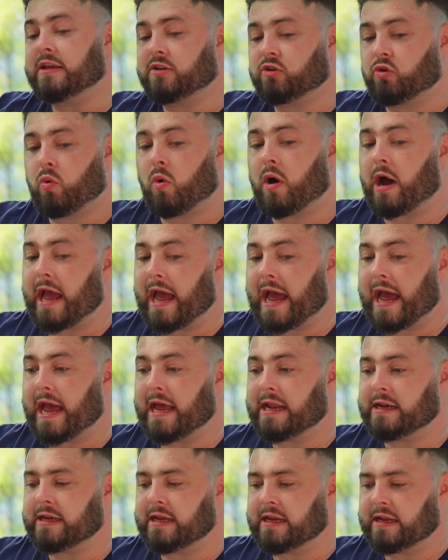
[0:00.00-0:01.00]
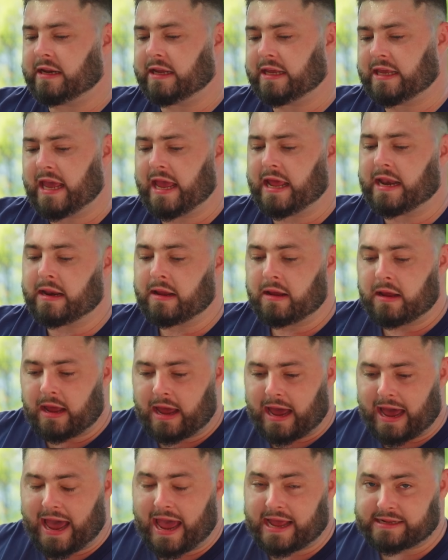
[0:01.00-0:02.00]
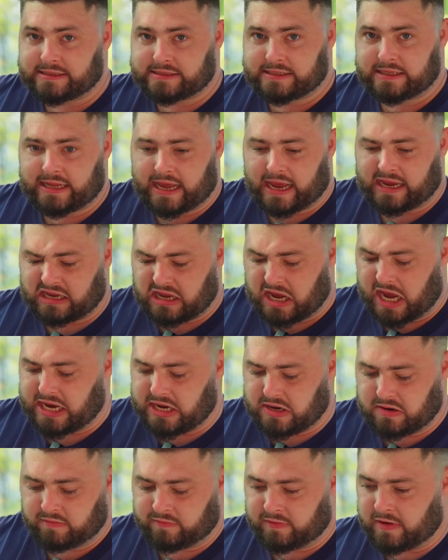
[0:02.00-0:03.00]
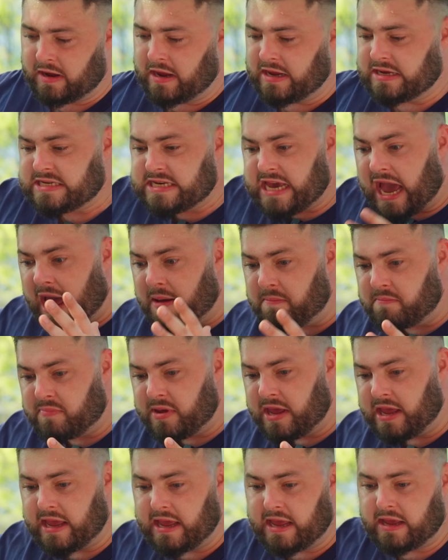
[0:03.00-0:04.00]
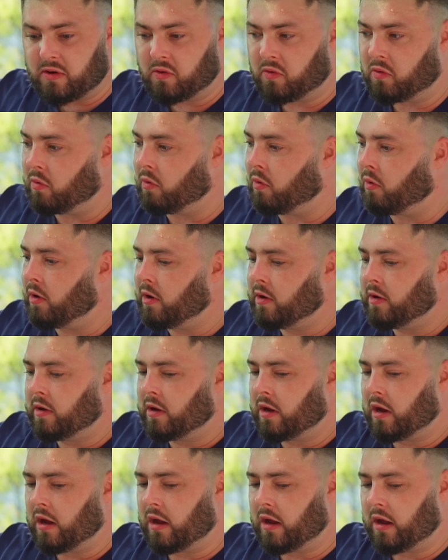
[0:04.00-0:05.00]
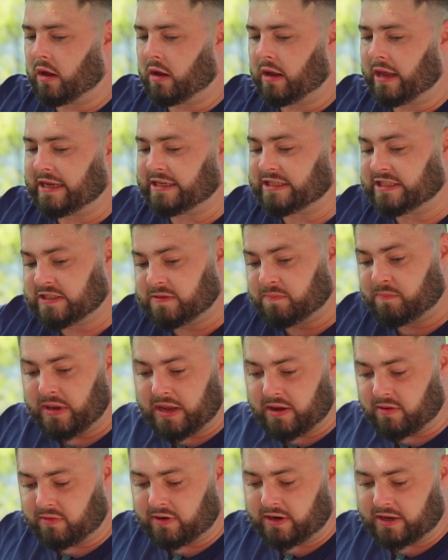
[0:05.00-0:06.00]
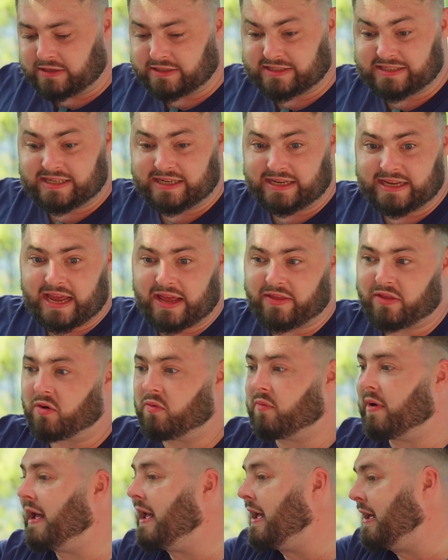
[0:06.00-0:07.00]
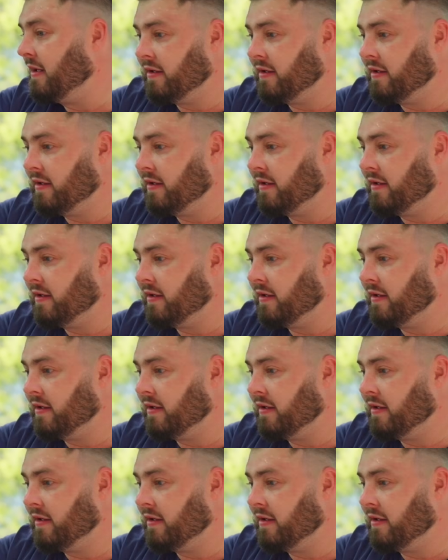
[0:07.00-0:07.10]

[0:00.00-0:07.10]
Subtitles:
is quite handy, and again, adds to that kind of camping or experience together where